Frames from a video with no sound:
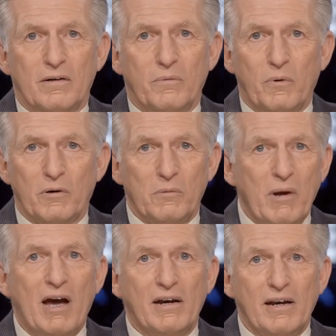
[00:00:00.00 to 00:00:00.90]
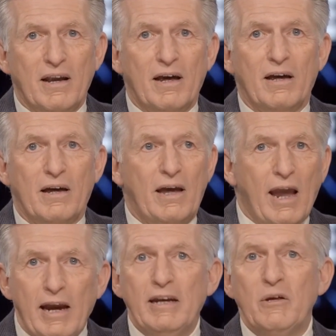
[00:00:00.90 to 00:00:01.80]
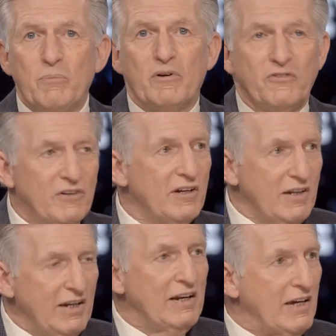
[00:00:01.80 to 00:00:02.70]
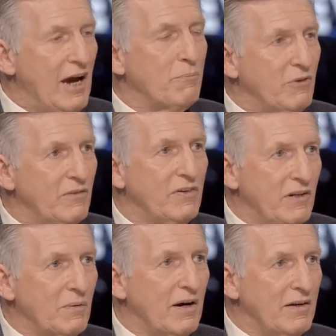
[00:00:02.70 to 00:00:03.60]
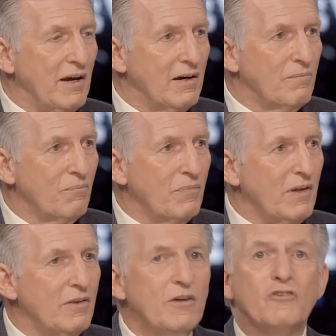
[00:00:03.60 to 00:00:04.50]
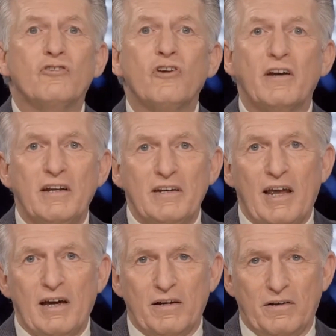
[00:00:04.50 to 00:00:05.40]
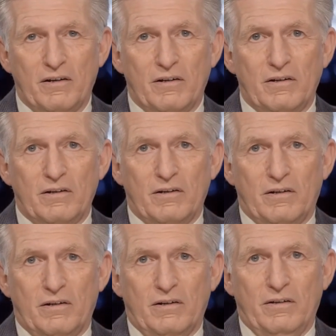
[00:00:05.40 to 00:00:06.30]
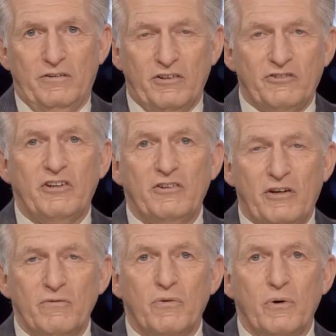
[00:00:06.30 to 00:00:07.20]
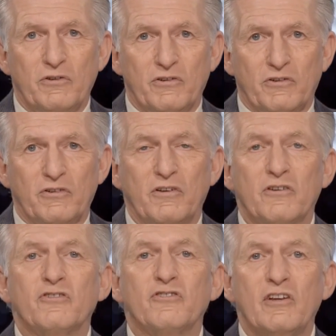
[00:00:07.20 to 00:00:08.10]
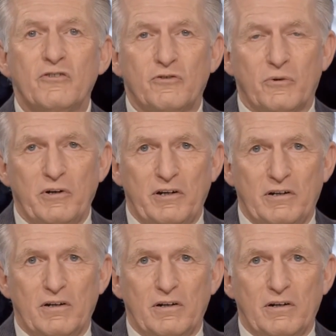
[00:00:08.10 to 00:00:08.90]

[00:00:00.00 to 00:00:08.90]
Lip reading: We're about 80% into captivity right now. They're shutting down dissenting voices. They're censoring